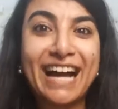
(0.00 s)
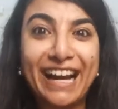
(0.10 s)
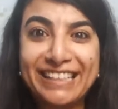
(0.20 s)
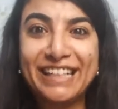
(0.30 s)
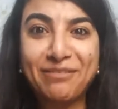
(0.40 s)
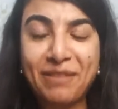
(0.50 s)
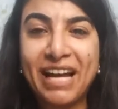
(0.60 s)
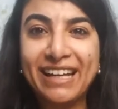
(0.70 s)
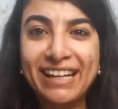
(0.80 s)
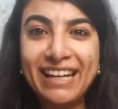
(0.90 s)
I take
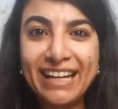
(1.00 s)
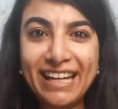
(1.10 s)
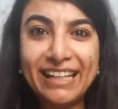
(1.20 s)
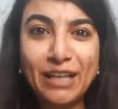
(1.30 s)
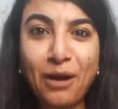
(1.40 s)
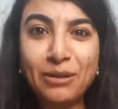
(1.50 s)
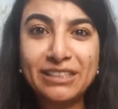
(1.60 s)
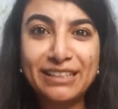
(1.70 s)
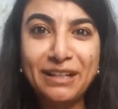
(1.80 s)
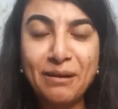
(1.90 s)
my 8
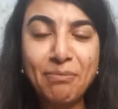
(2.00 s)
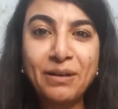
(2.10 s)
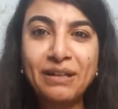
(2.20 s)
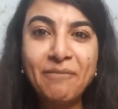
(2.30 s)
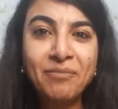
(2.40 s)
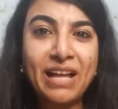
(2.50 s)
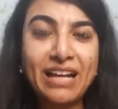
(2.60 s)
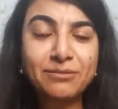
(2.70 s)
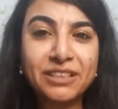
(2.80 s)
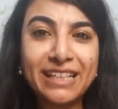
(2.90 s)
hours sleep
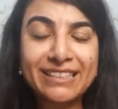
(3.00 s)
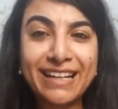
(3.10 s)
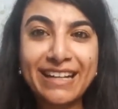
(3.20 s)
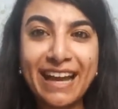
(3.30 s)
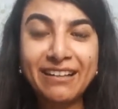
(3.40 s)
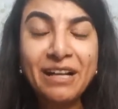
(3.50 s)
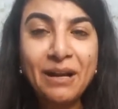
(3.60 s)
as much as I can.